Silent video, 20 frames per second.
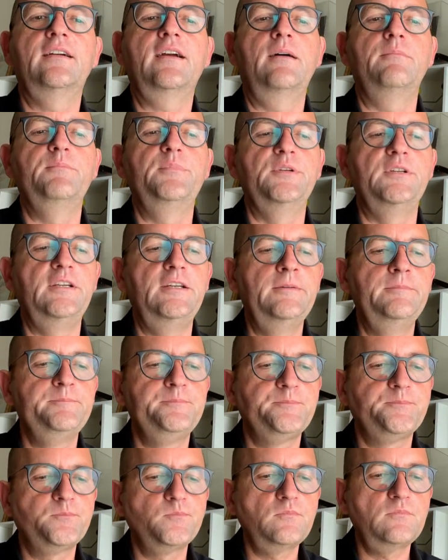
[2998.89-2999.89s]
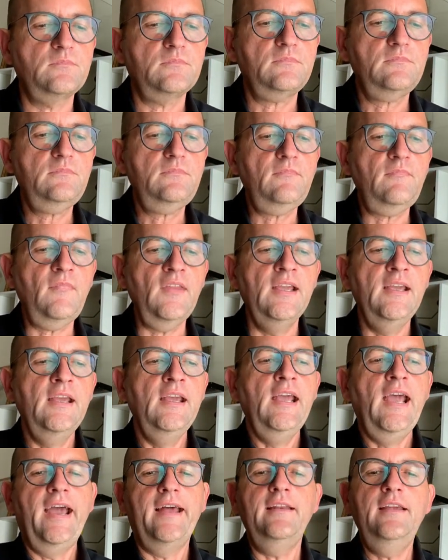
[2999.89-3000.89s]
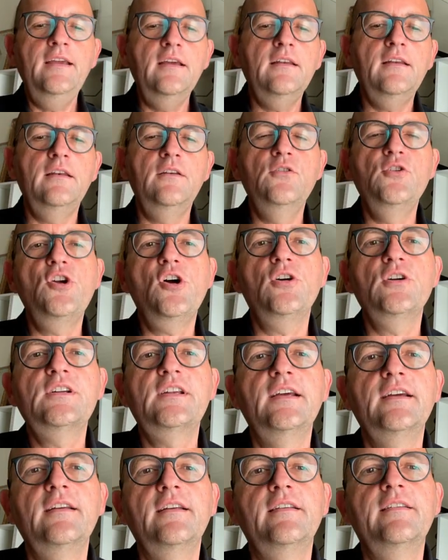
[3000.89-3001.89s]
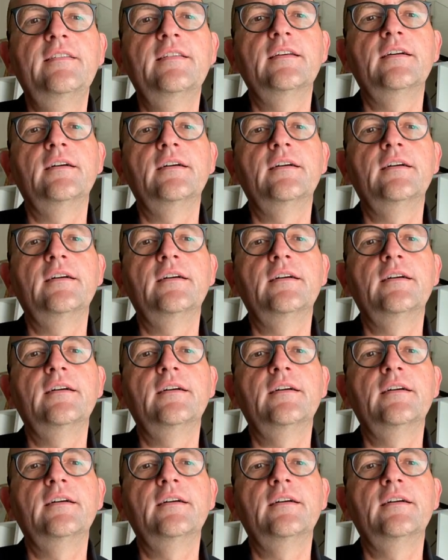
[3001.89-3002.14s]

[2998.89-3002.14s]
company. And here in New York, there is